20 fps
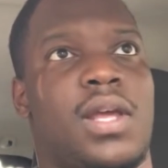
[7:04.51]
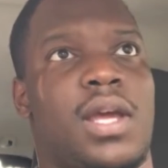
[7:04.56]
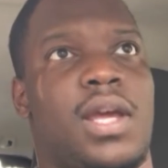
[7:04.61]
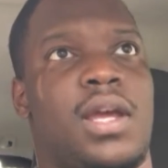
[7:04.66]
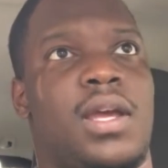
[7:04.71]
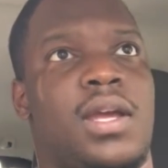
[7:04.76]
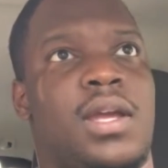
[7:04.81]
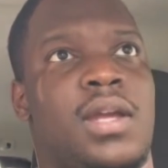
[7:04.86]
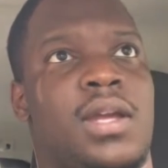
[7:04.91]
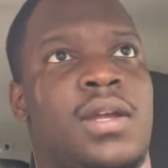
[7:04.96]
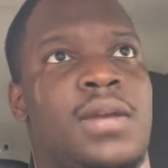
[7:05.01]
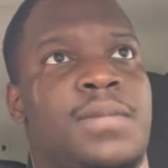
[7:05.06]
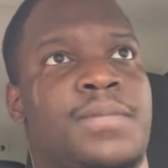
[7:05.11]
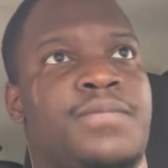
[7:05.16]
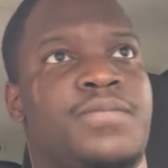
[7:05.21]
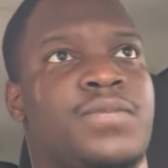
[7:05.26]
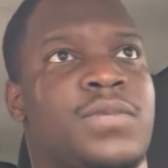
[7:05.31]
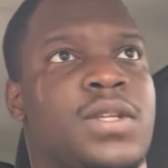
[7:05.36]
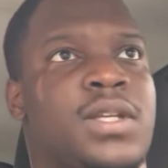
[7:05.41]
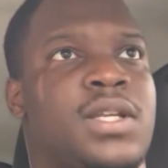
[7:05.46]
a
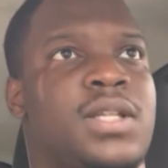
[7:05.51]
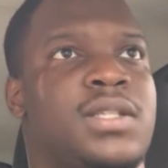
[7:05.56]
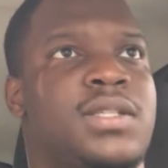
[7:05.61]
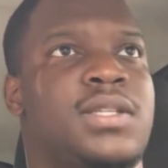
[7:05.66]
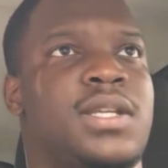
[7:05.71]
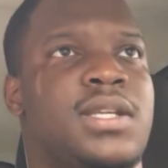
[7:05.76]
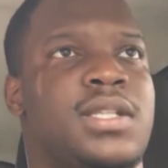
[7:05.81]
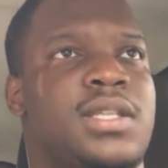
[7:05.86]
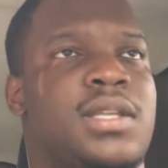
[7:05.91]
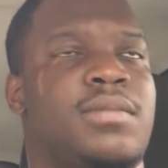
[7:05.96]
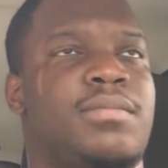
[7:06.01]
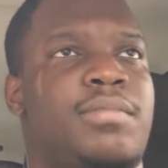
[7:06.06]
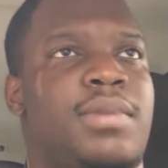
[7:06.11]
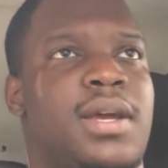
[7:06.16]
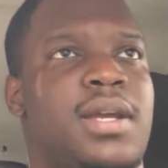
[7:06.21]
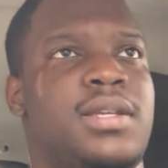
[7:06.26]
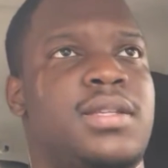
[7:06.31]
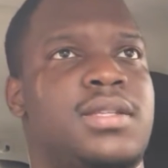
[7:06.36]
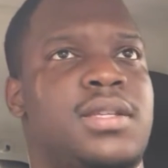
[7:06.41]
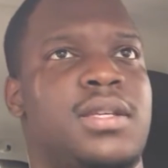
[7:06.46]
consistent
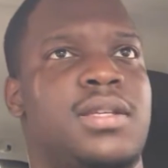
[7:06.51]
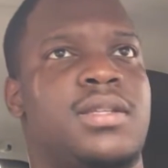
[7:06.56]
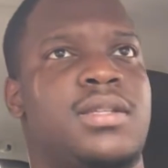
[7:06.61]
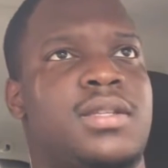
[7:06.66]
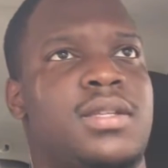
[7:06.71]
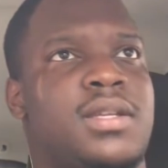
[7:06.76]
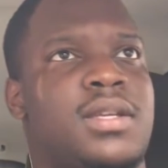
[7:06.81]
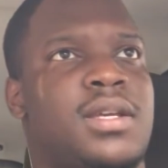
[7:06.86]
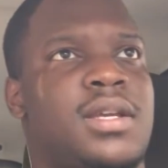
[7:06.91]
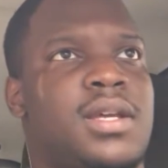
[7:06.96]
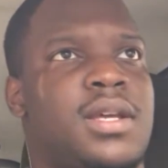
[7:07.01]
basis.